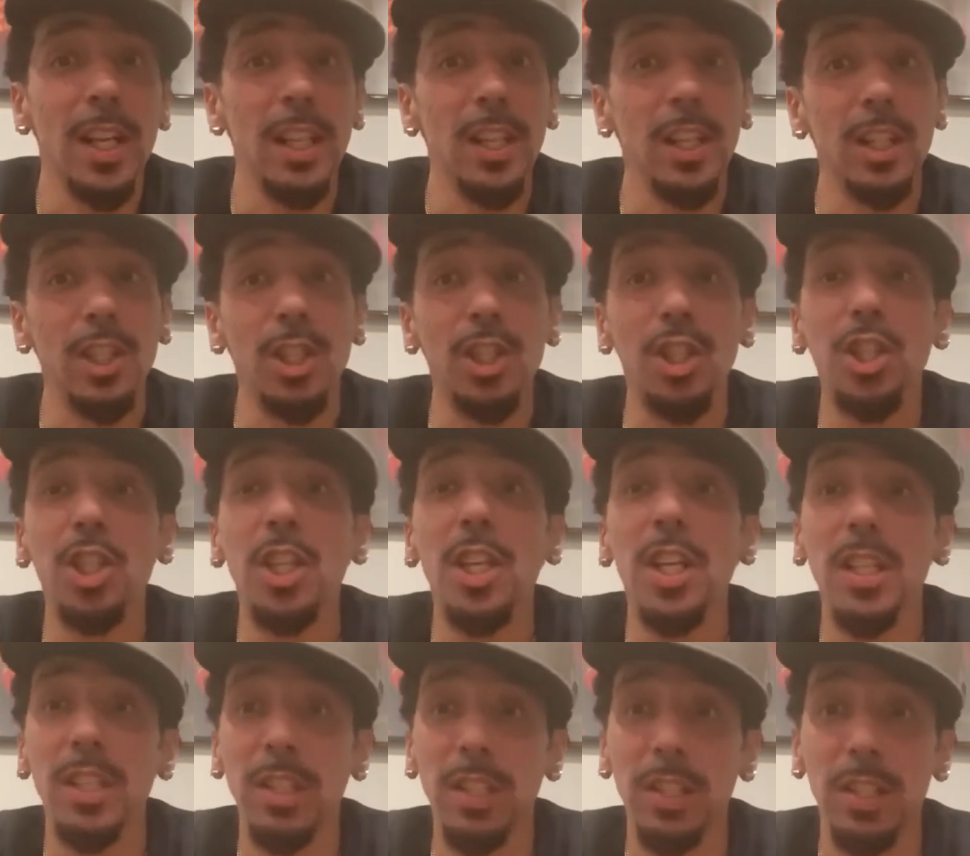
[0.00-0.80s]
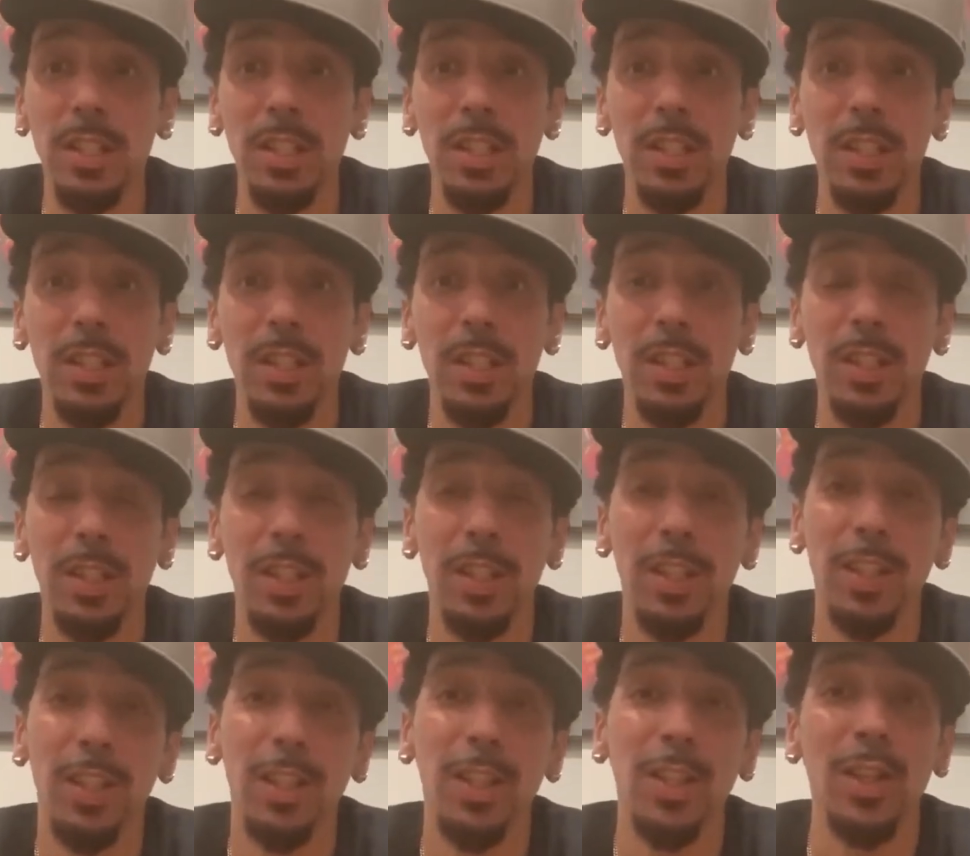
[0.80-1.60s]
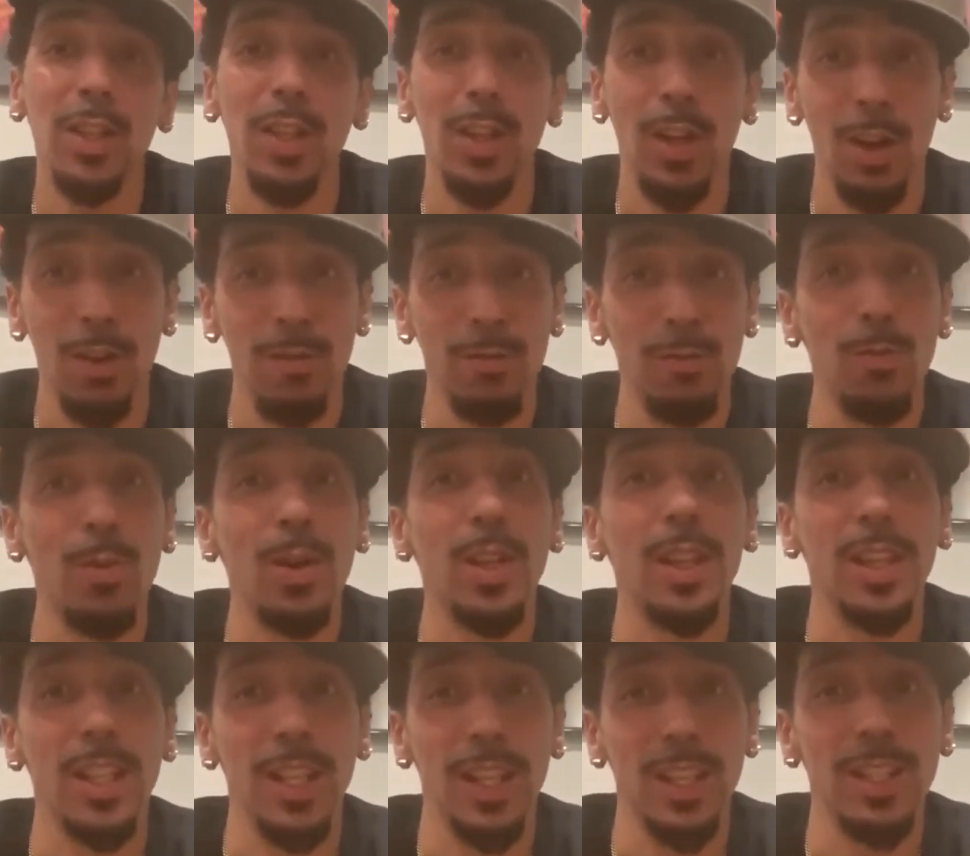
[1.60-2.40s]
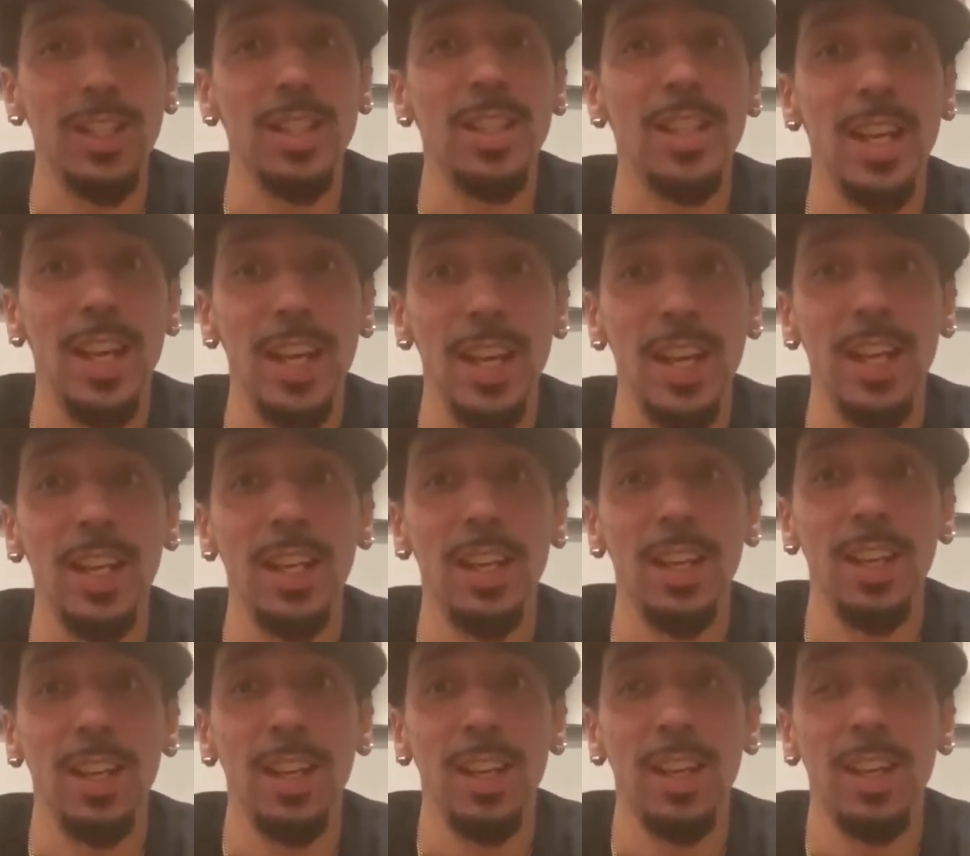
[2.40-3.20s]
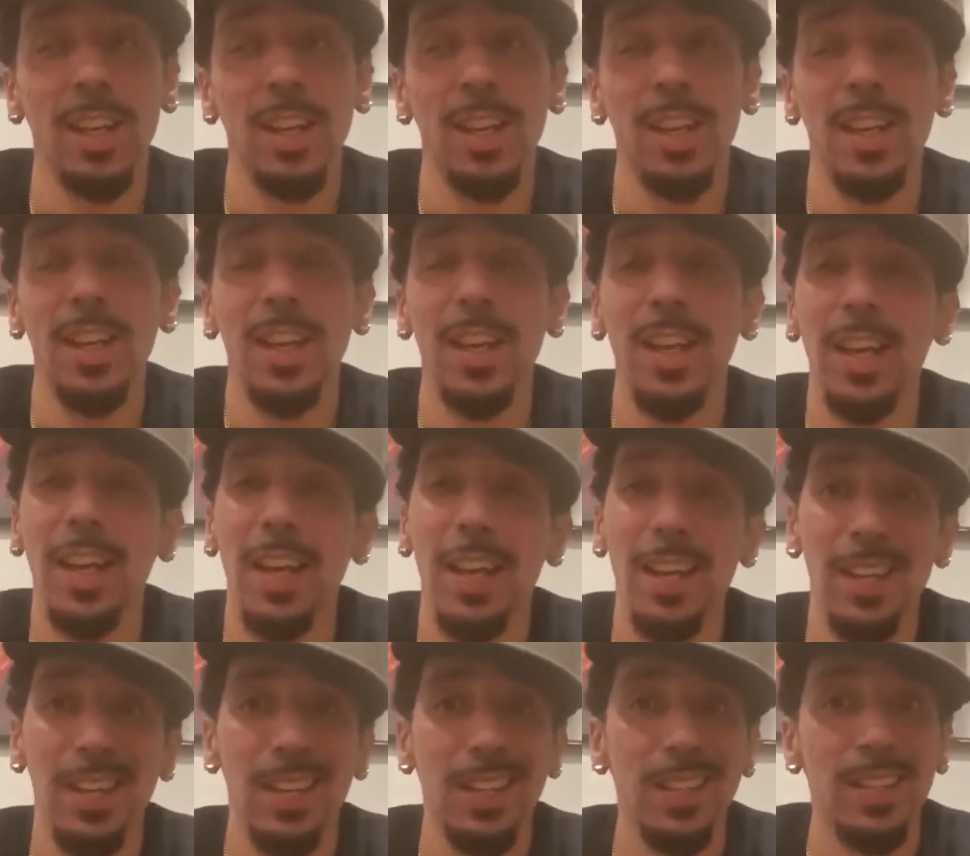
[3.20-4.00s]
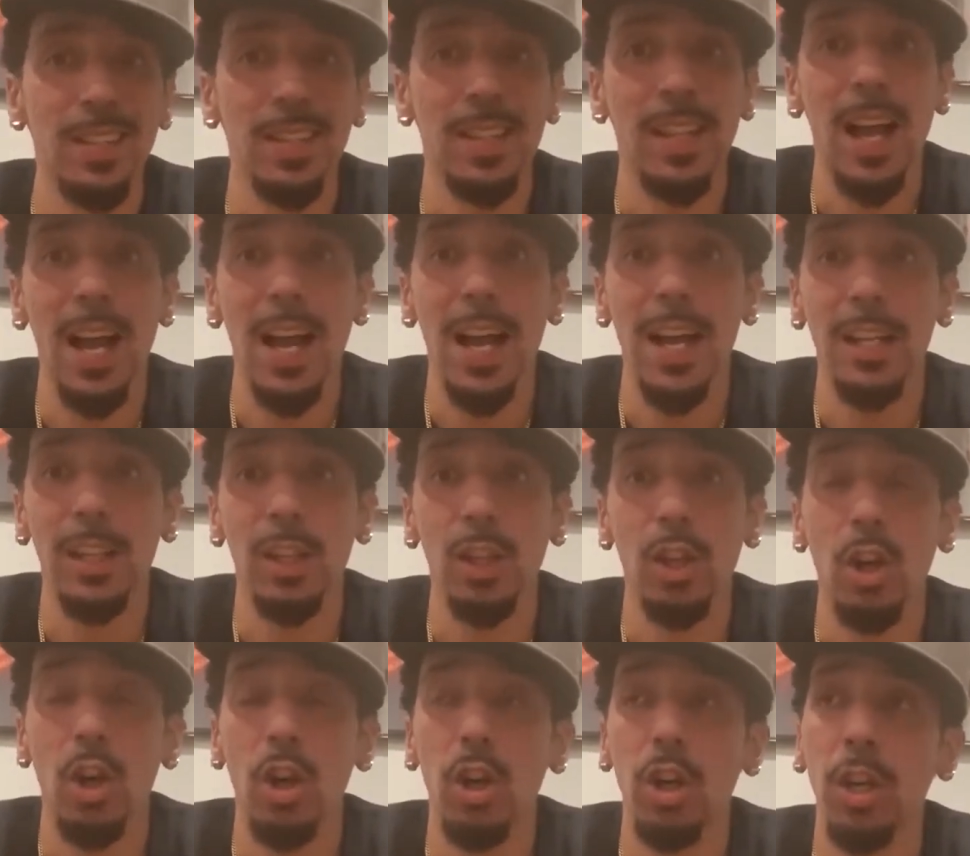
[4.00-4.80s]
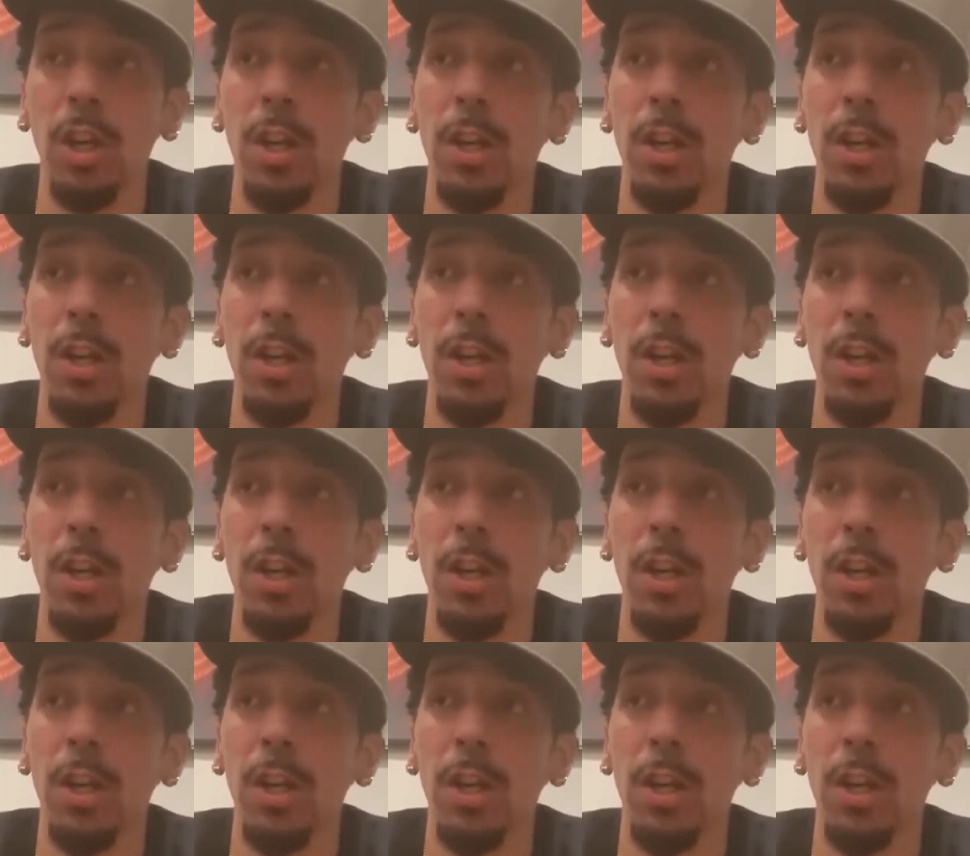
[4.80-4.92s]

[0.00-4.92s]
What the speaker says: the gist of what they're saying in this dialogue.